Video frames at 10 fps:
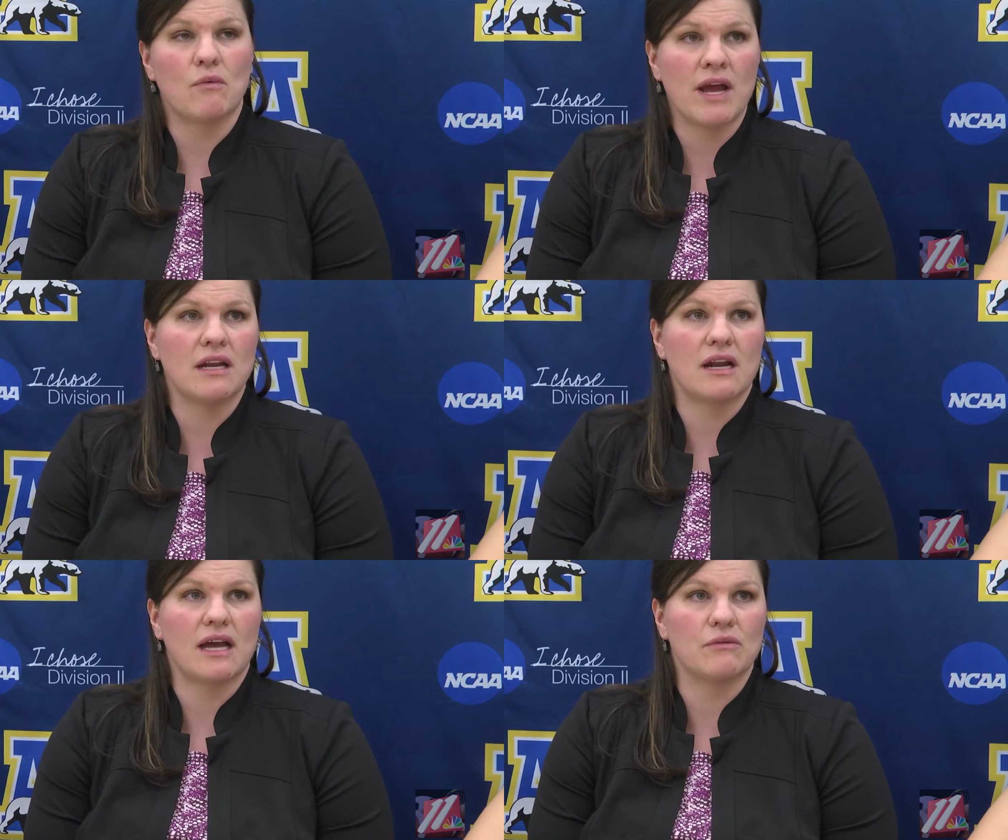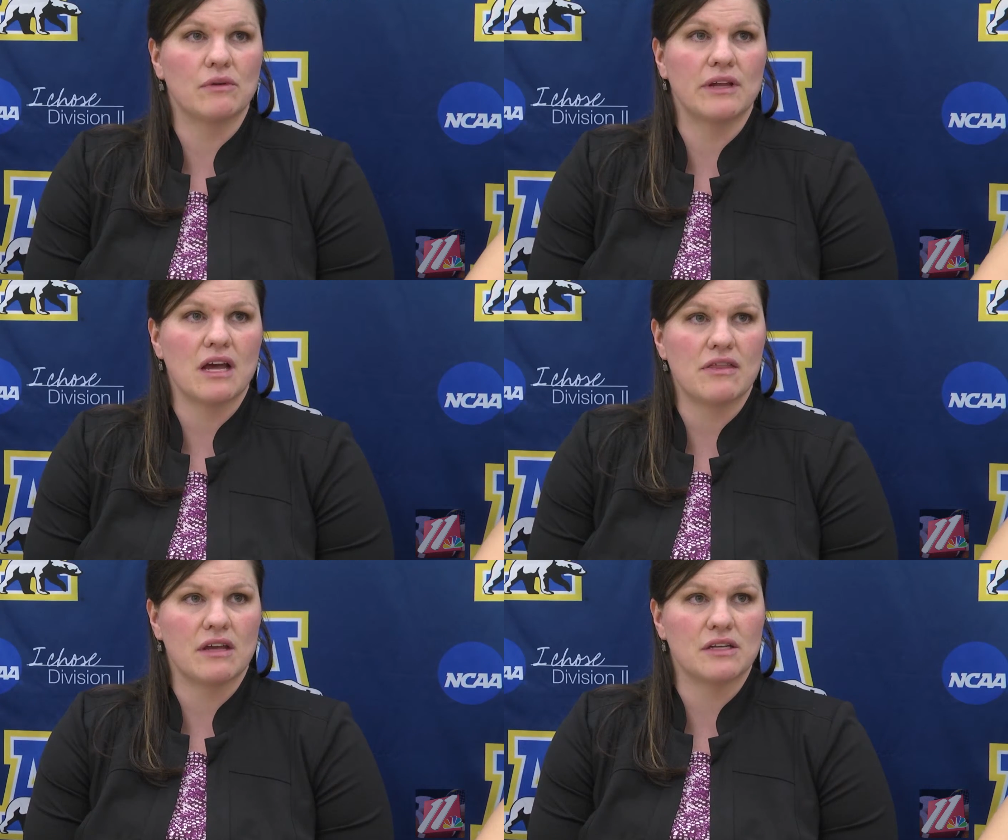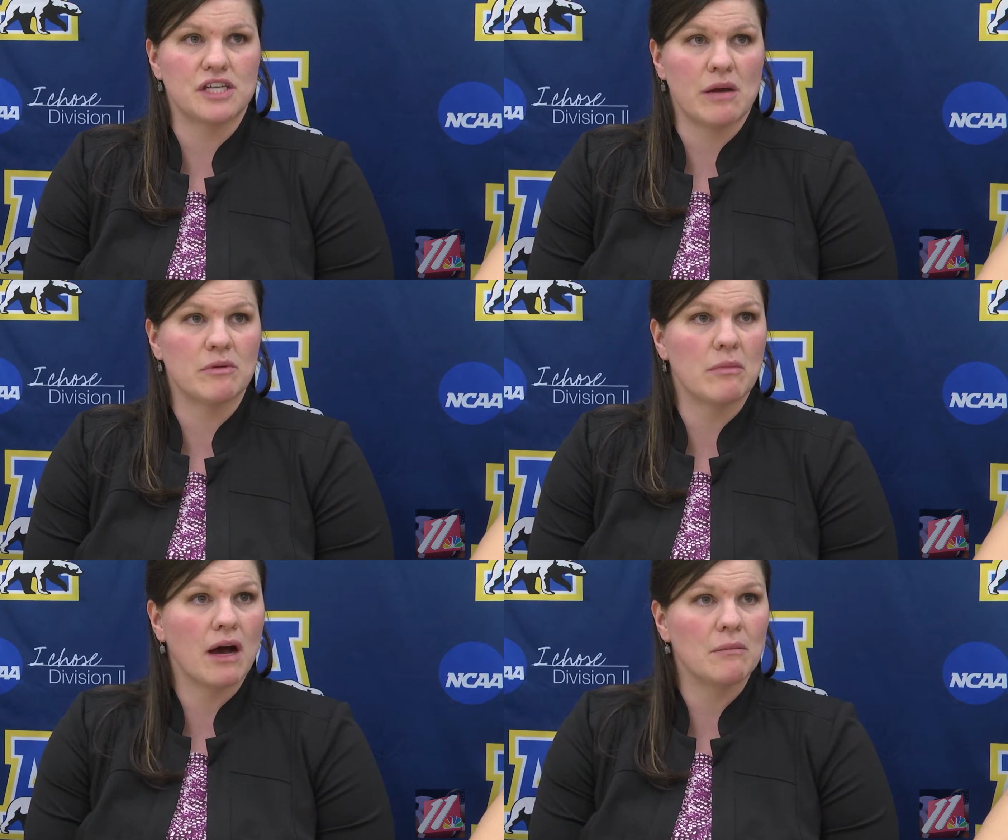away tonight really, I think,
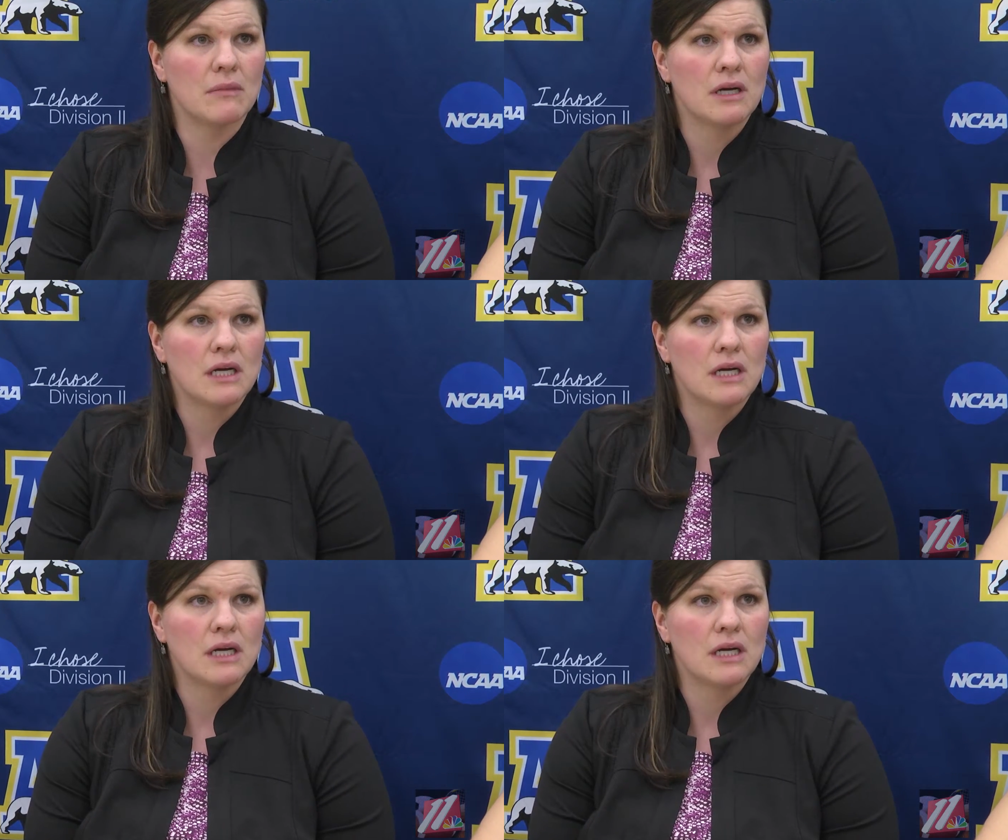jammed them up.